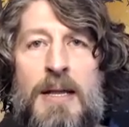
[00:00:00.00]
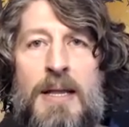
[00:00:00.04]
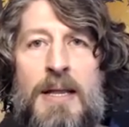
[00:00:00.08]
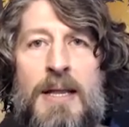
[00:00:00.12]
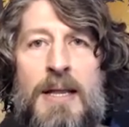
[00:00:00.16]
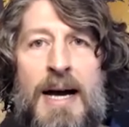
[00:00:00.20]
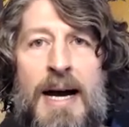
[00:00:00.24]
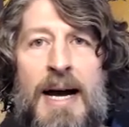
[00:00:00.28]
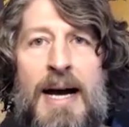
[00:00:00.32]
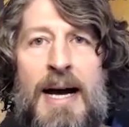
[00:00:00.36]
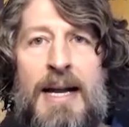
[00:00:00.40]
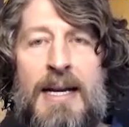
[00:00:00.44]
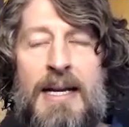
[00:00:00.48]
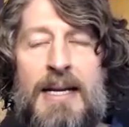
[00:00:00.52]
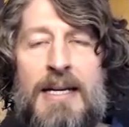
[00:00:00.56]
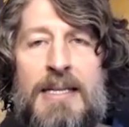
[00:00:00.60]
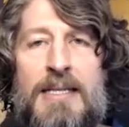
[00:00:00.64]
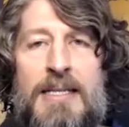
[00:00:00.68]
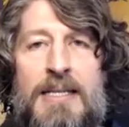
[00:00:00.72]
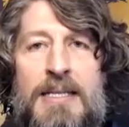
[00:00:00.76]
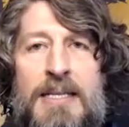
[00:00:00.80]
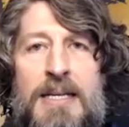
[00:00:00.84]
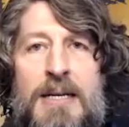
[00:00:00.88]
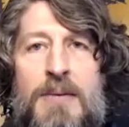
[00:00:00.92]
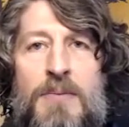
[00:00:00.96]
that
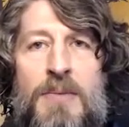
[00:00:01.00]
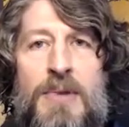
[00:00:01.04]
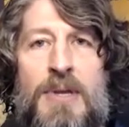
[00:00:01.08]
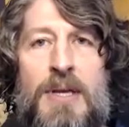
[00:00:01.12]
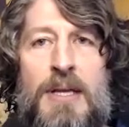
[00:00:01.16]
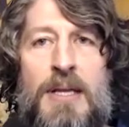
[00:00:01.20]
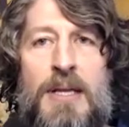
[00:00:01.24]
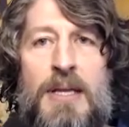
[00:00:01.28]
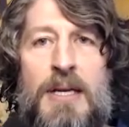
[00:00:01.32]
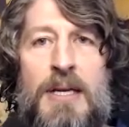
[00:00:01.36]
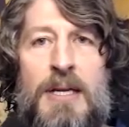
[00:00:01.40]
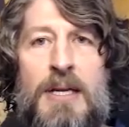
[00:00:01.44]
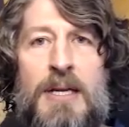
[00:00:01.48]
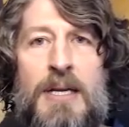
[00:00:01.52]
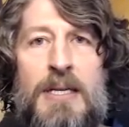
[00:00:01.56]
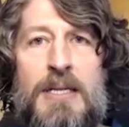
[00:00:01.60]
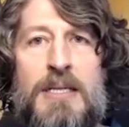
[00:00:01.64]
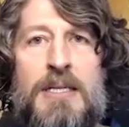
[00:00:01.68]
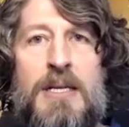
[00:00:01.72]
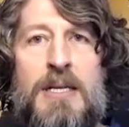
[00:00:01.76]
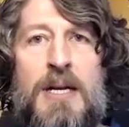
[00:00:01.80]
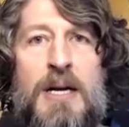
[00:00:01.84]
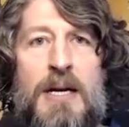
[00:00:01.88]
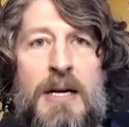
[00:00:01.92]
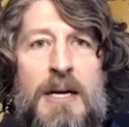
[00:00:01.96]
is something that
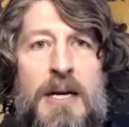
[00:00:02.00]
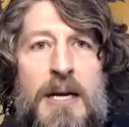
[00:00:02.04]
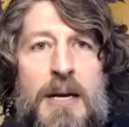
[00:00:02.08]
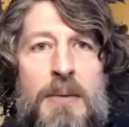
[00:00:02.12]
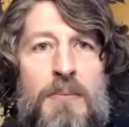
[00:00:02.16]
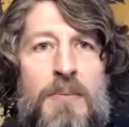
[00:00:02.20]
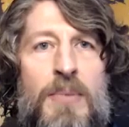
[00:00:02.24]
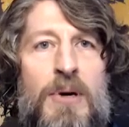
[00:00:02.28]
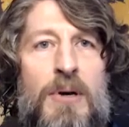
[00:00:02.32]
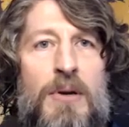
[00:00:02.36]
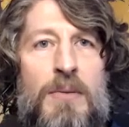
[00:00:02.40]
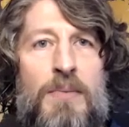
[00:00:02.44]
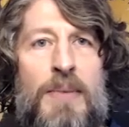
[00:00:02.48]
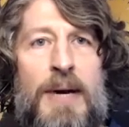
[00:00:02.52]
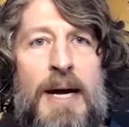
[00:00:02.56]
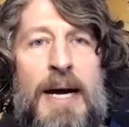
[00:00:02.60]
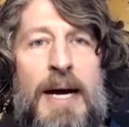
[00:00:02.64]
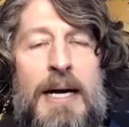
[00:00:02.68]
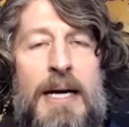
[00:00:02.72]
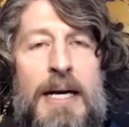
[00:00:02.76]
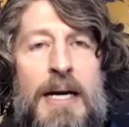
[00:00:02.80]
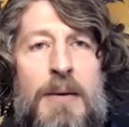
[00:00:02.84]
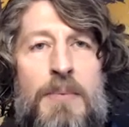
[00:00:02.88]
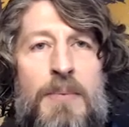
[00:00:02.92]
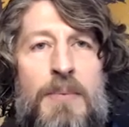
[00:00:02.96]
does not get built
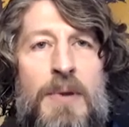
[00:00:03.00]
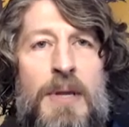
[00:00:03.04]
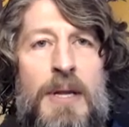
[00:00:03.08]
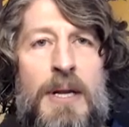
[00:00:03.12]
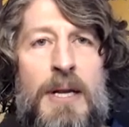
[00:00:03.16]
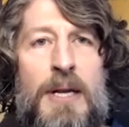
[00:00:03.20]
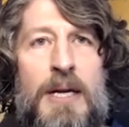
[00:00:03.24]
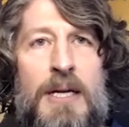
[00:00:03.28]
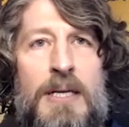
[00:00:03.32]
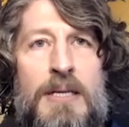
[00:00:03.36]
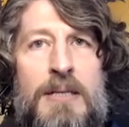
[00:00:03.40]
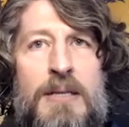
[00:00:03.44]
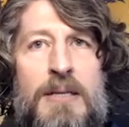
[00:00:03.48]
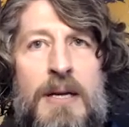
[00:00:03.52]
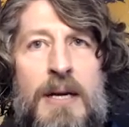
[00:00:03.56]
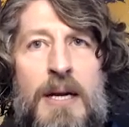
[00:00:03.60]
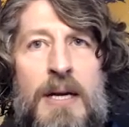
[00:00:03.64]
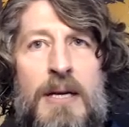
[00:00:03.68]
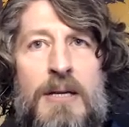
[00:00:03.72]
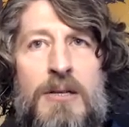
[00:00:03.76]
back up in the next day.